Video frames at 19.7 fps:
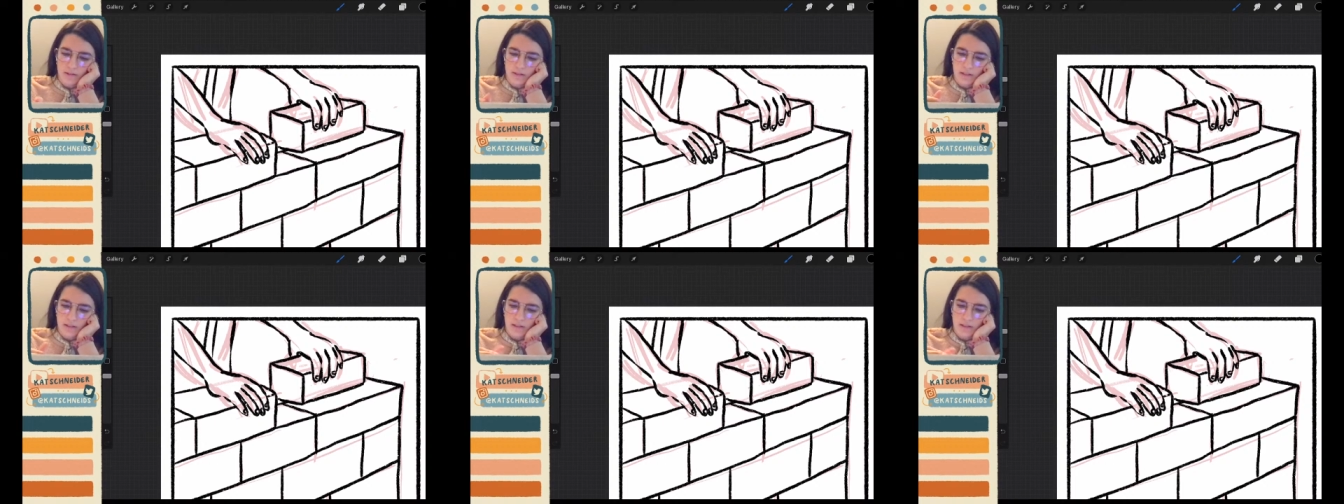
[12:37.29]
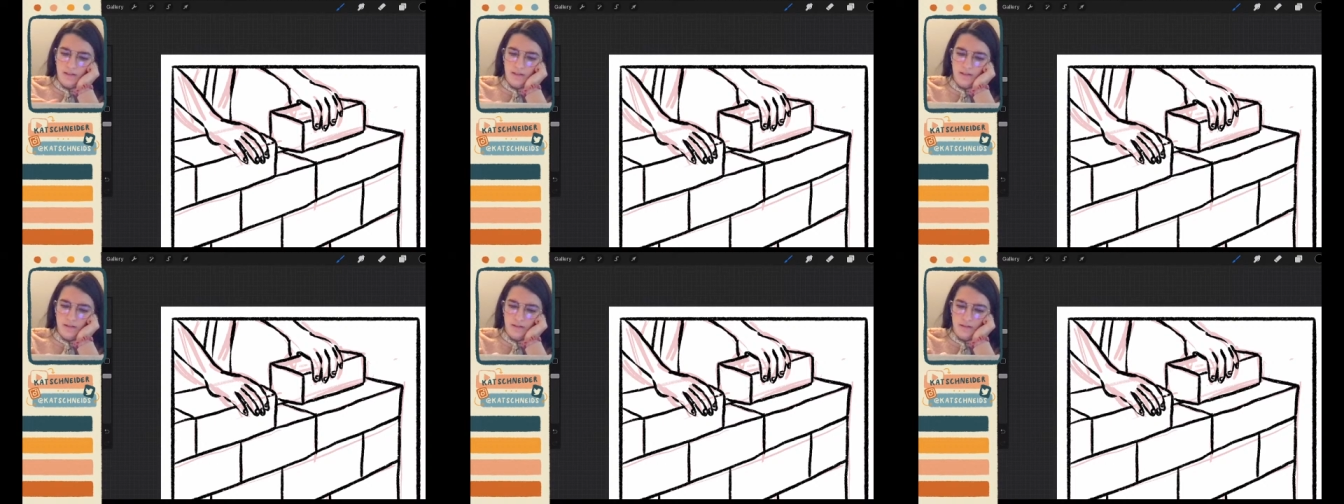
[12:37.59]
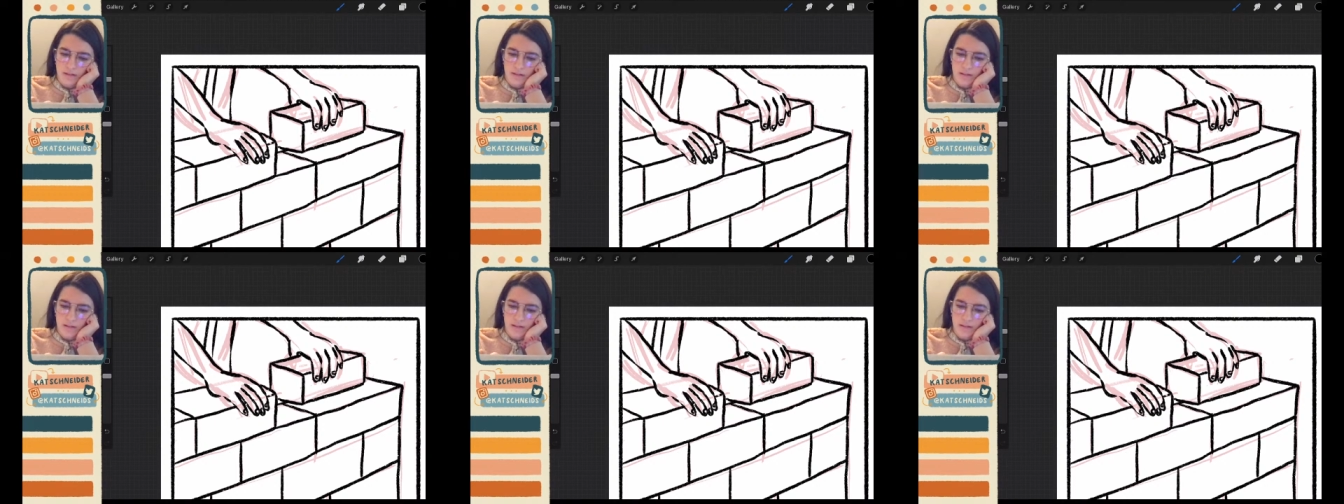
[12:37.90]
It's kind of
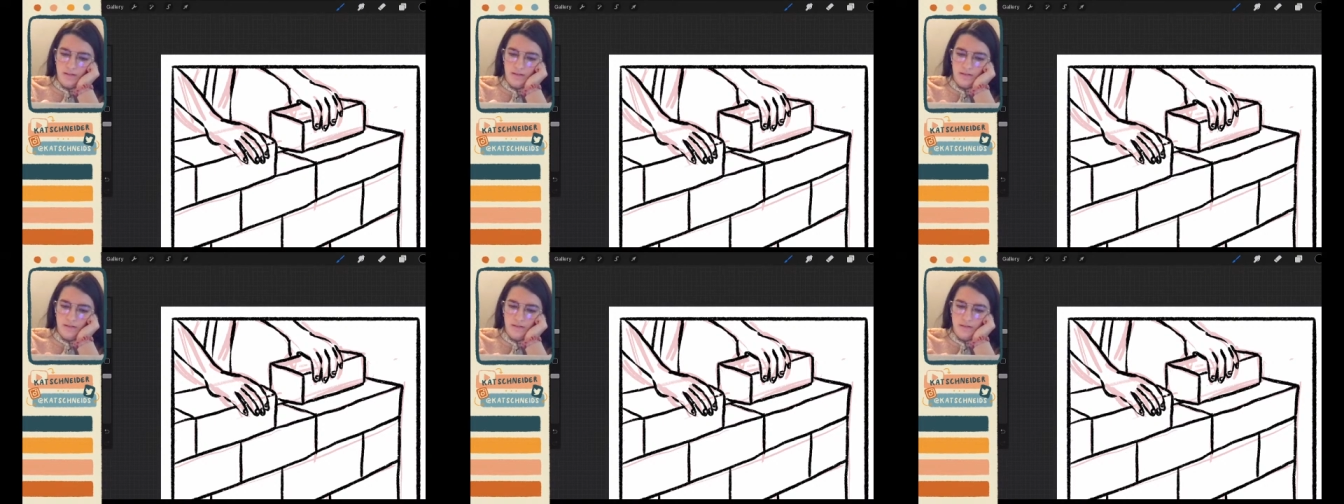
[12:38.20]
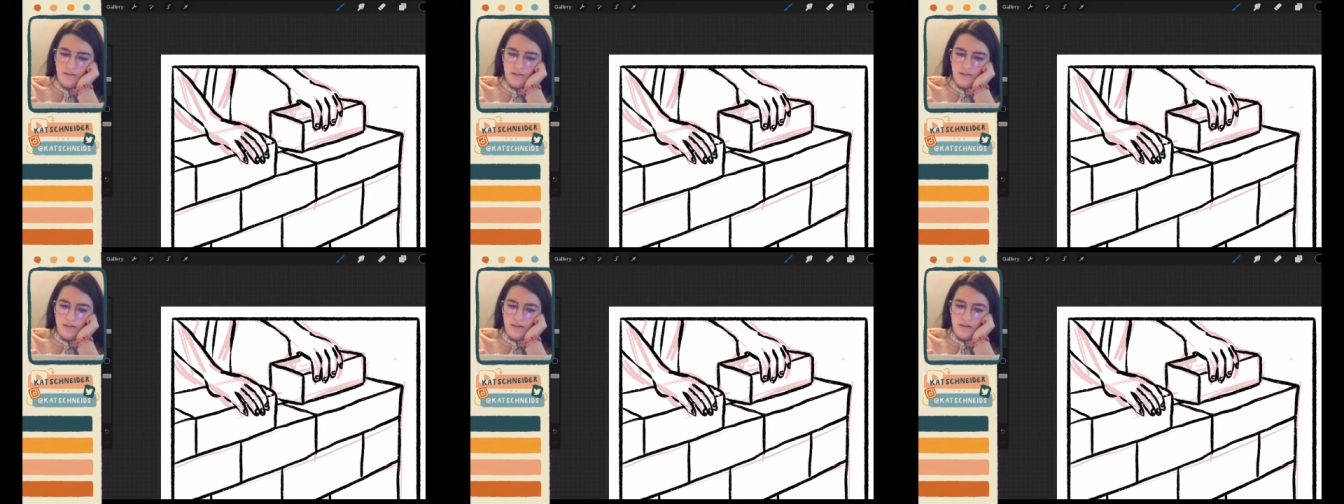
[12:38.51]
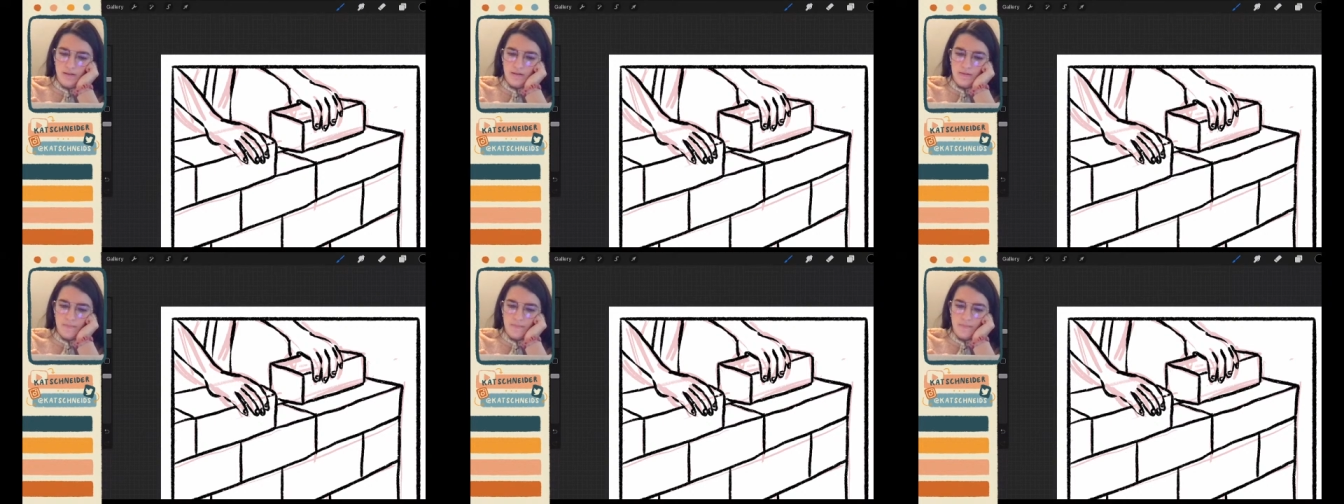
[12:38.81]
like
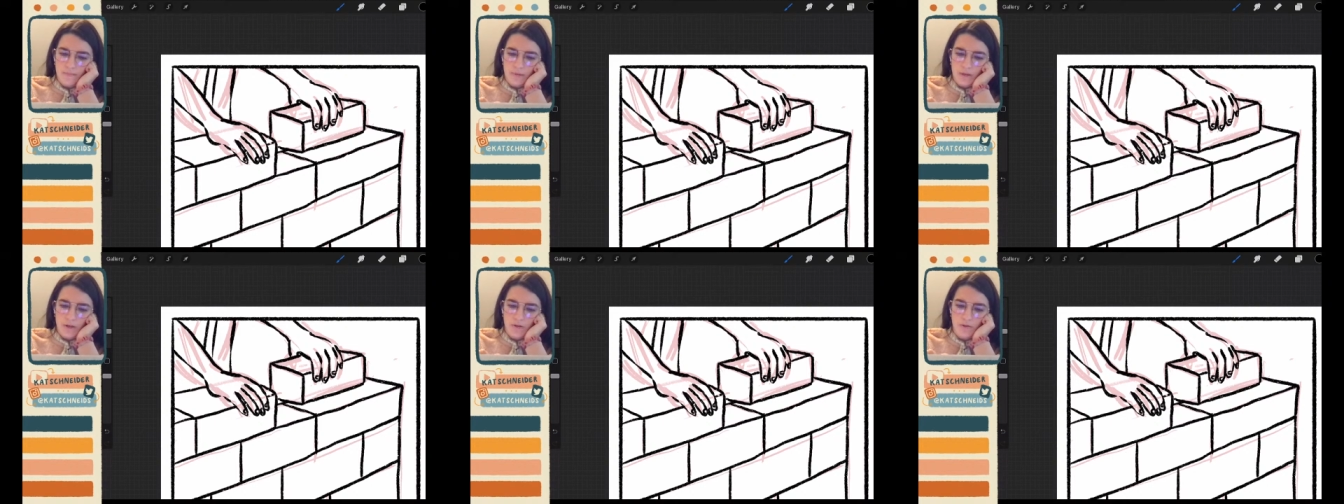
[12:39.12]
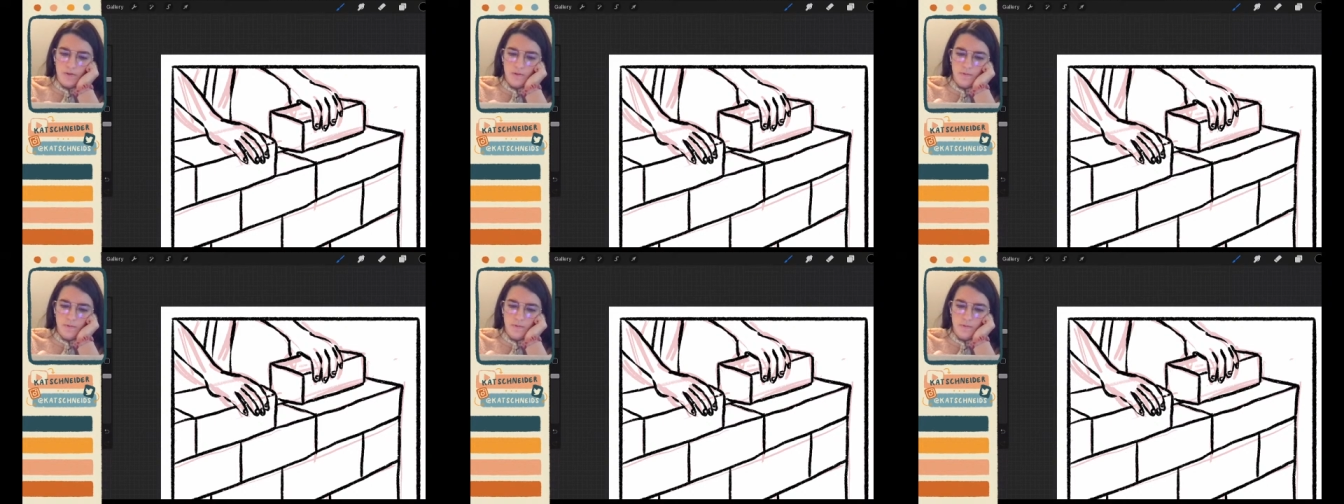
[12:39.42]
I don't